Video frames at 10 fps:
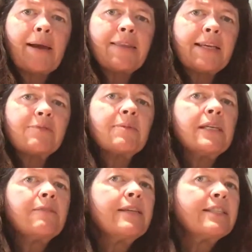things from
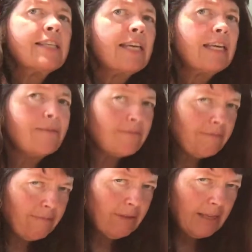QVC.
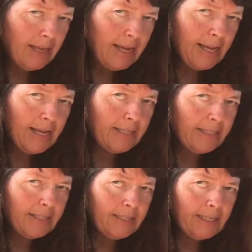
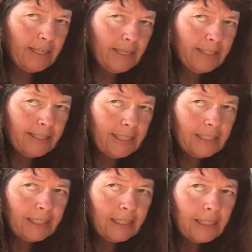It is
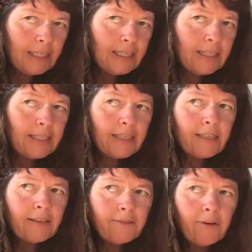easy
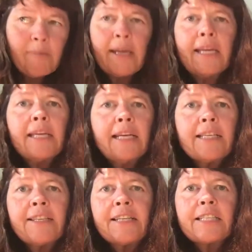for me
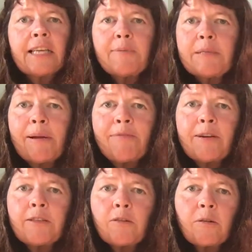because they just come to my
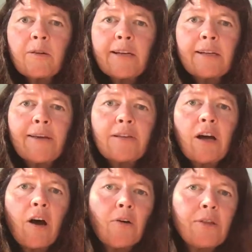front door. I don't have to
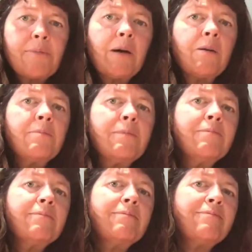haul them home.
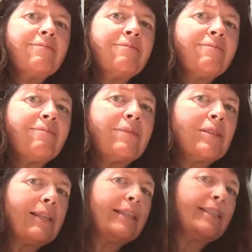
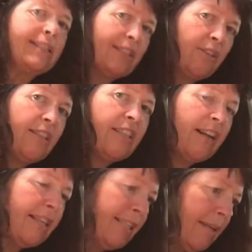So let's turn this
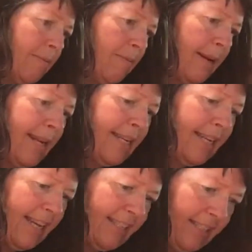on and see what it
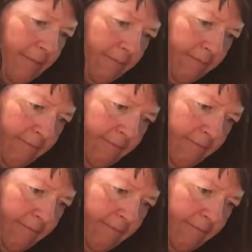does.